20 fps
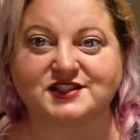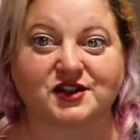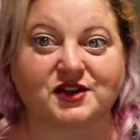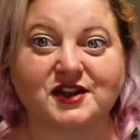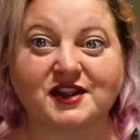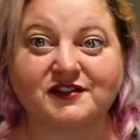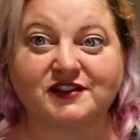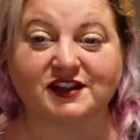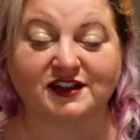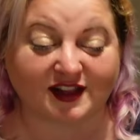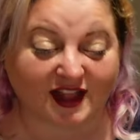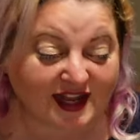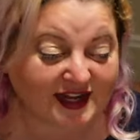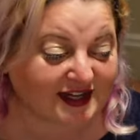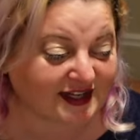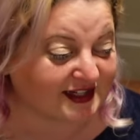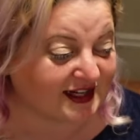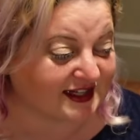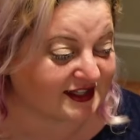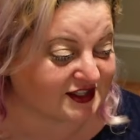sorry if the
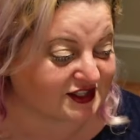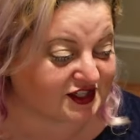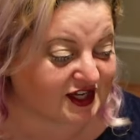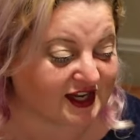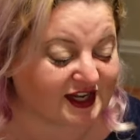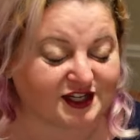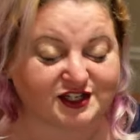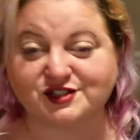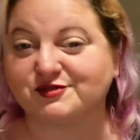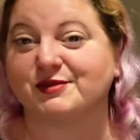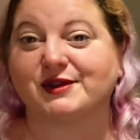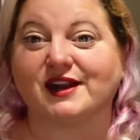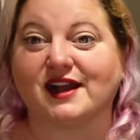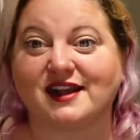lighting has changed, but